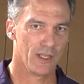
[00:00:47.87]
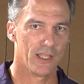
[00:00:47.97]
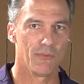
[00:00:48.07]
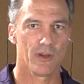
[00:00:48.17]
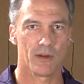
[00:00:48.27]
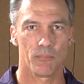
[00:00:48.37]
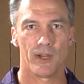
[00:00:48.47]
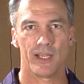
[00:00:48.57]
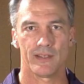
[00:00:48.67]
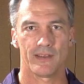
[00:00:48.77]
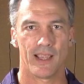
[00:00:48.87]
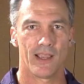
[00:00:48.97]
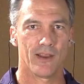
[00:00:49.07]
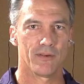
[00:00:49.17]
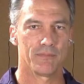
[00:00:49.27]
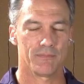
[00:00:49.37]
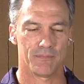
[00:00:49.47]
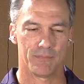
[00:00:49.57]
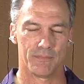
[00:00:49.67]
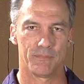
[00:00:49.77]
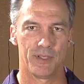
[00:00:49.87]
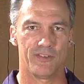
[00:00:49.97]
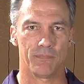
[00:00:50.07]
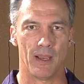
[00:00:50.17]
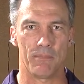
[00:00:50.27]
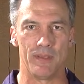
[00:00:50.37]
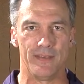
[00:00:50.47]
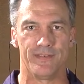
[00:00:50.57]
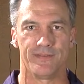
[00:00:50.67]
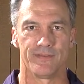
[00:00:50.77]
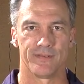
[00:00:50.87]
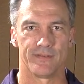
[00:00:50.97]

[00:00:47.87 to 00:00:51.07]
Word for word: and then we're gonna break it down piece by piece.